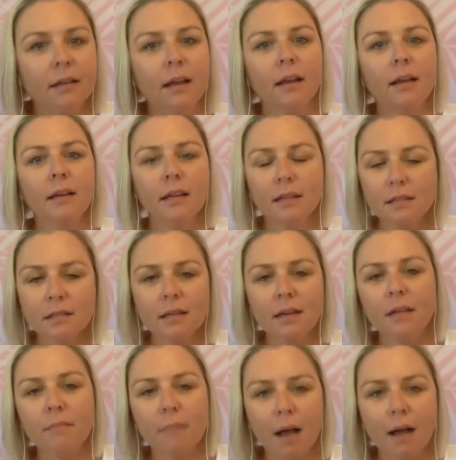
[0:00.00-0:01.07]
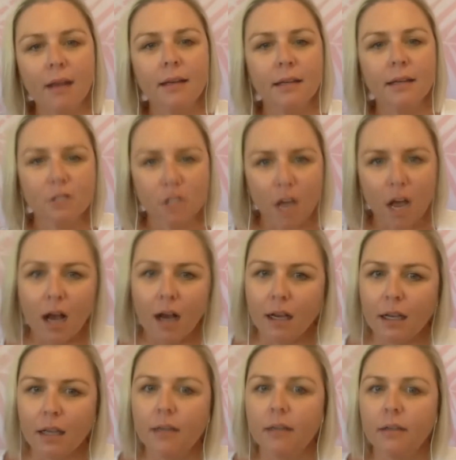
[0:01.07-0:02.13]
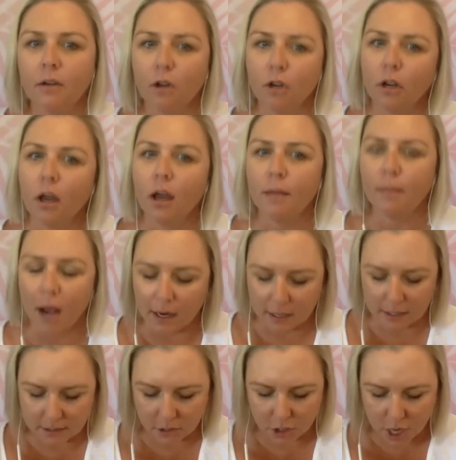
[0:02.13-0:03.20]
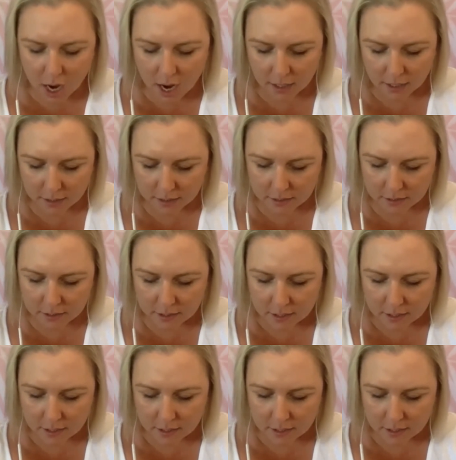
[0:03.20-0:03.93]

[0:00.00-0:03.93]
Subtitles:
and internet marketing jargon and online marketing jargon,